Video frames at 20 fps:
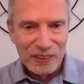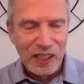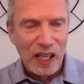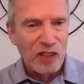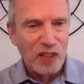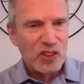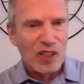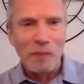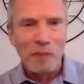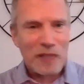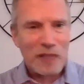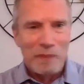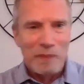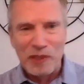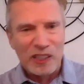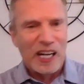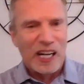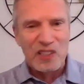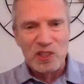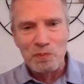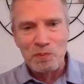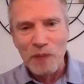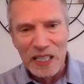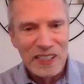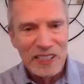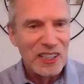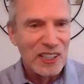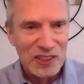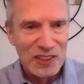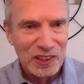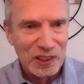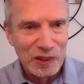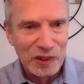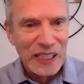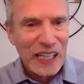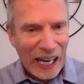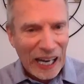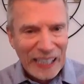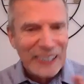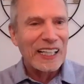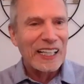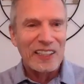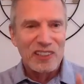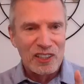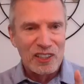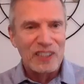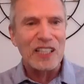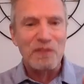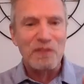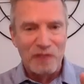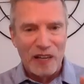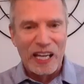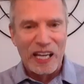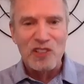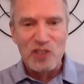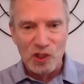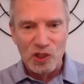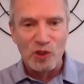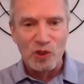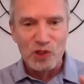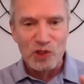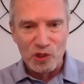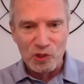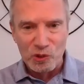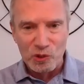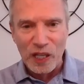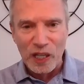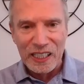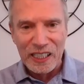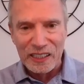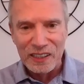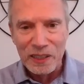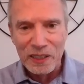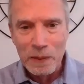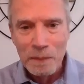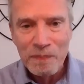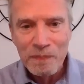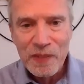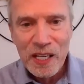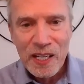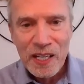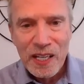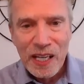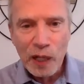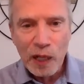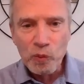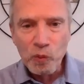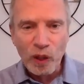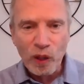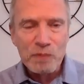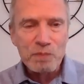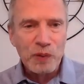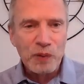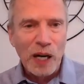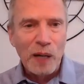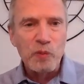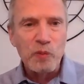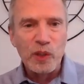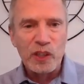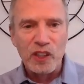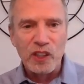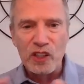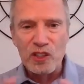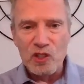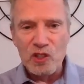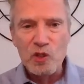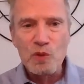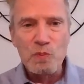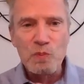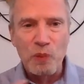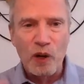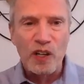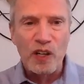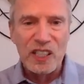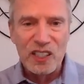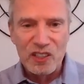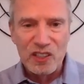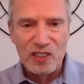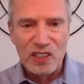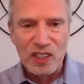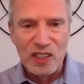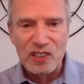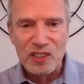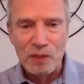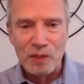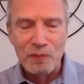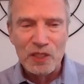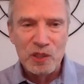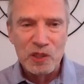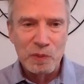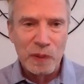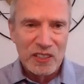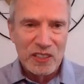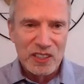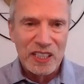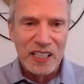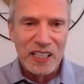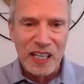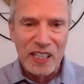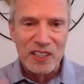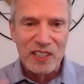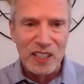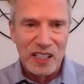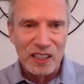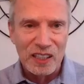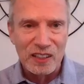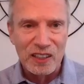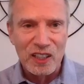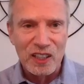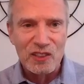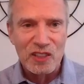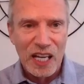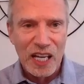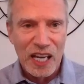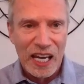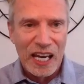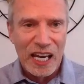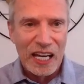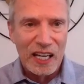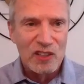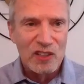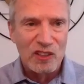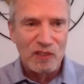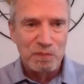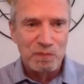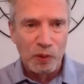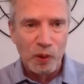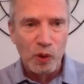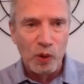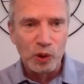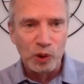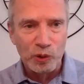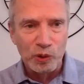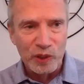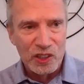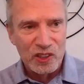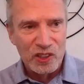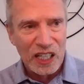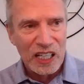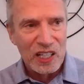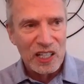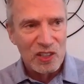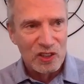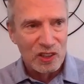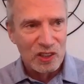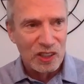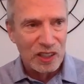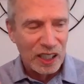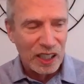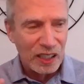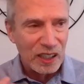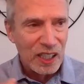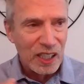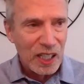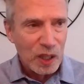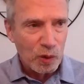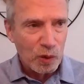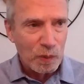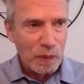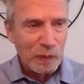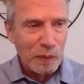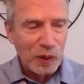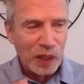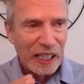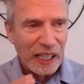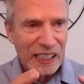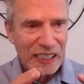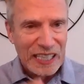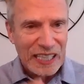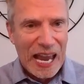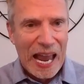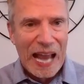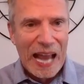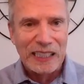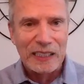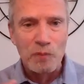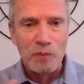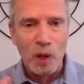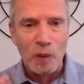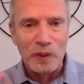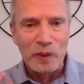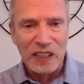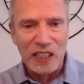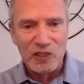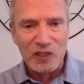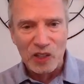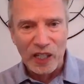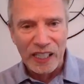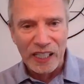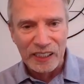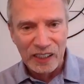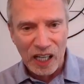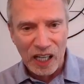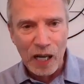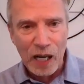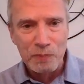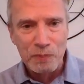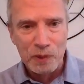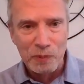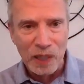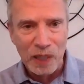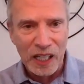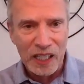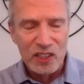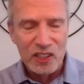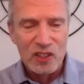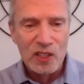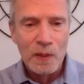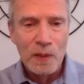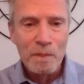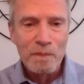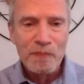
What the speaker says: Now, some Democrats may disagree. I actually think Van Jones is right. And one problem with our two-party system, especially in this age of polarization and where people get attacked the moment they try and compromise,